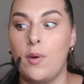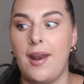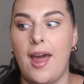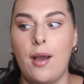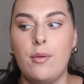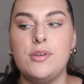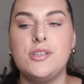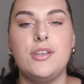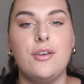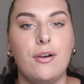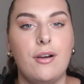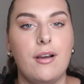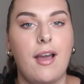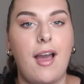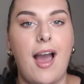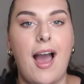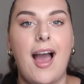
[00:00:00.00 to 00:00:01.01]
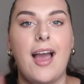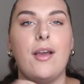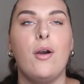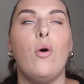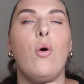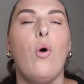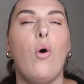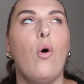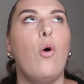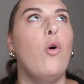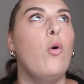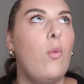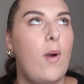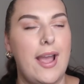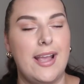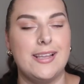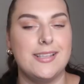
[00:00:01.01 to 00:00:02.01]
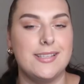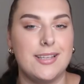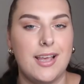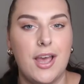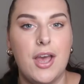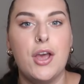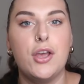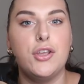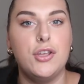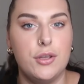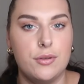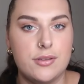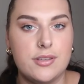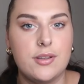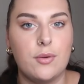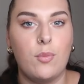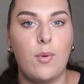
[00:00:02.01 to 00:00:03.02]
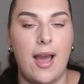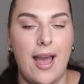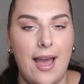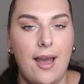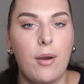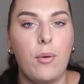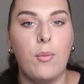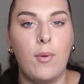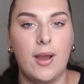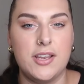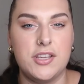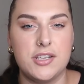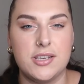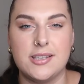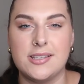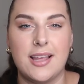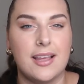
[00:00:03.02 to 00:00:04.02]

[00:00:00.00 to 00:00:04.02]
When I was younger, I always used to wear wedges.